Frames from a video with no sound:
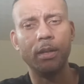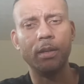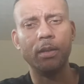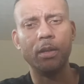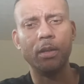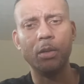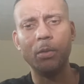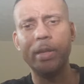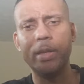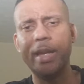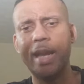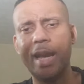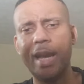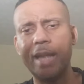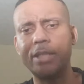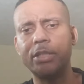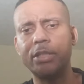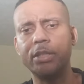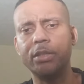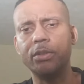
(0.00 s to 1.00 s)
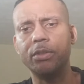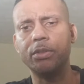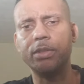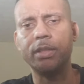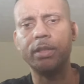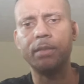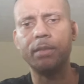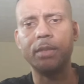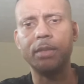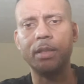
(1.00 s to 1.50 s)
reaction or
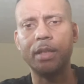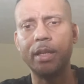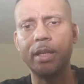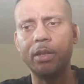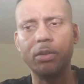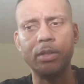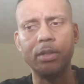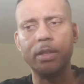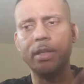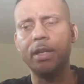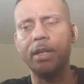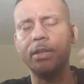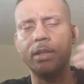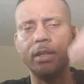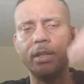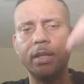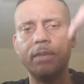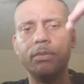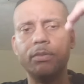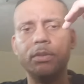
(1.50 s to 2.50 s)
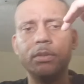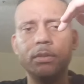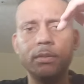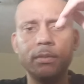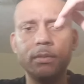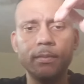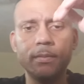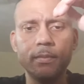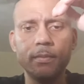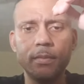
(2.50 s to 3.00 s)
something like on another level,
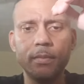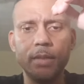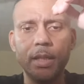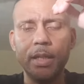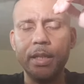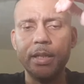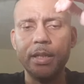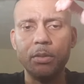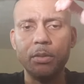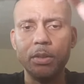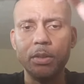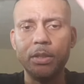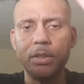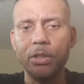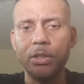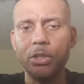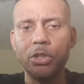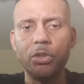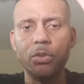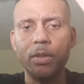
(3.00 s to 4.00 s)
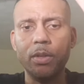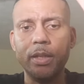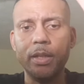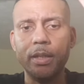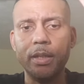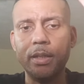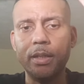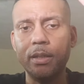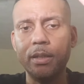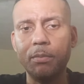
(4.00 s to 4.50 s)
and that's what's destroying
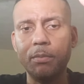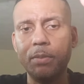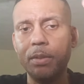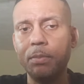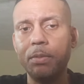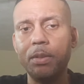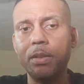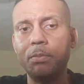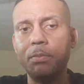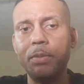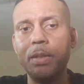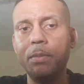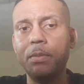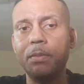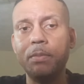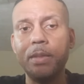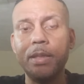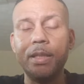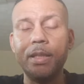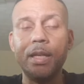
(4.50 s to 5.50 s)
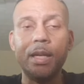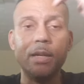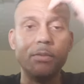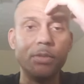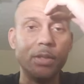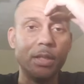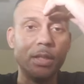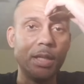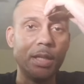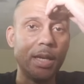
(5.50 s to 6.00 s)
and killing people, because people have been dying
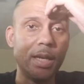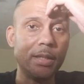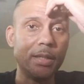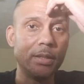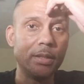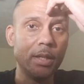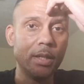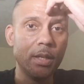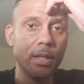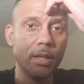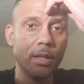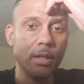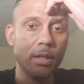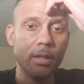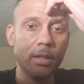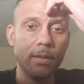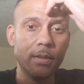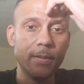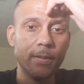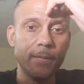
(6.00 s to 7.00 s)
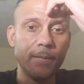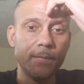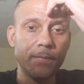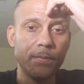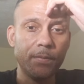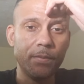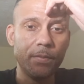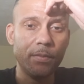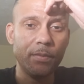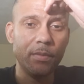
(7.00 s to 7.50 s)
for the last,
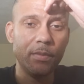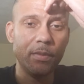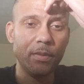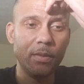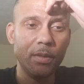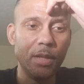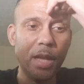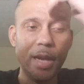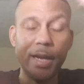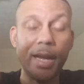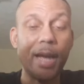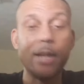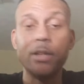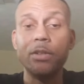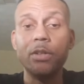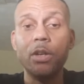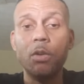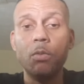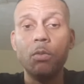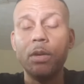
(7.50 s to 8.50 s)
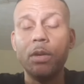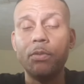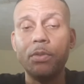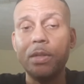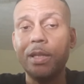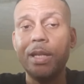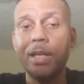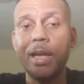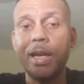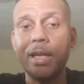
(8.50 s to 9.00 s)
like, out of nowhere for
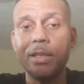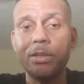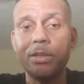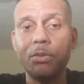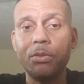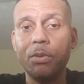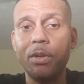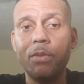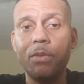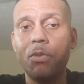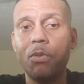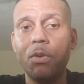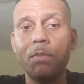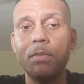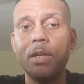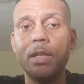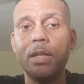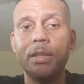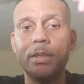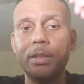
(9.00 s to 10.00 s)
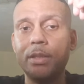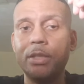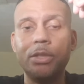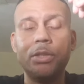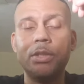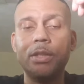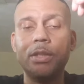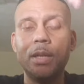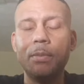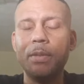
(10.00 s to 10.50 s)
the last 3 or 4 months.
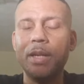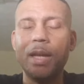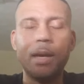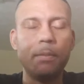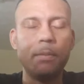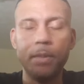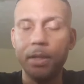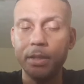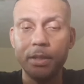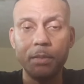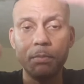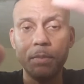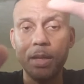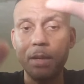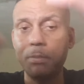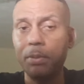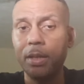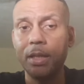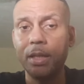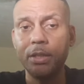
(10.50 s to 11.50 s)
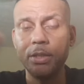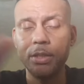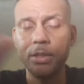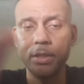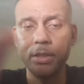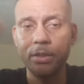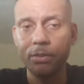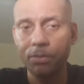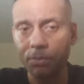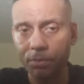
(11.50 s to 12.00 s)
Just, I mean, not months, my
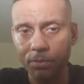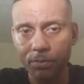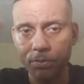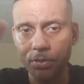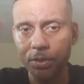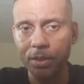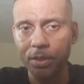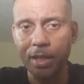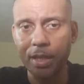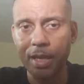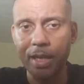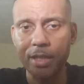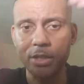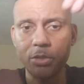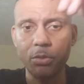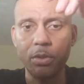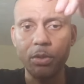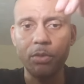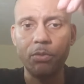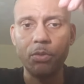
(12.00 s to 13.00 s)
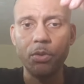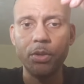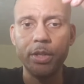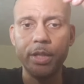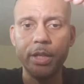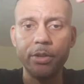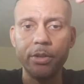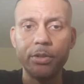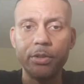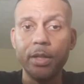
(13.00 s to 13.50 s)
apologies, for the last 3 or 4
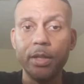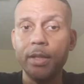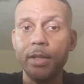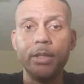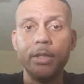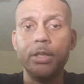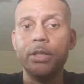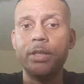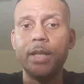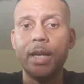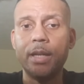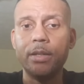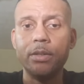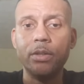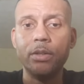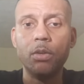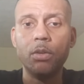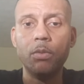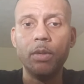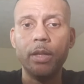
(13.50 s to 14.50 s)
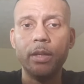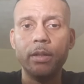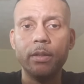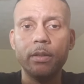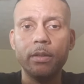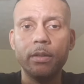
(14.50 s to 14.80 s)
years, just out of nowhere.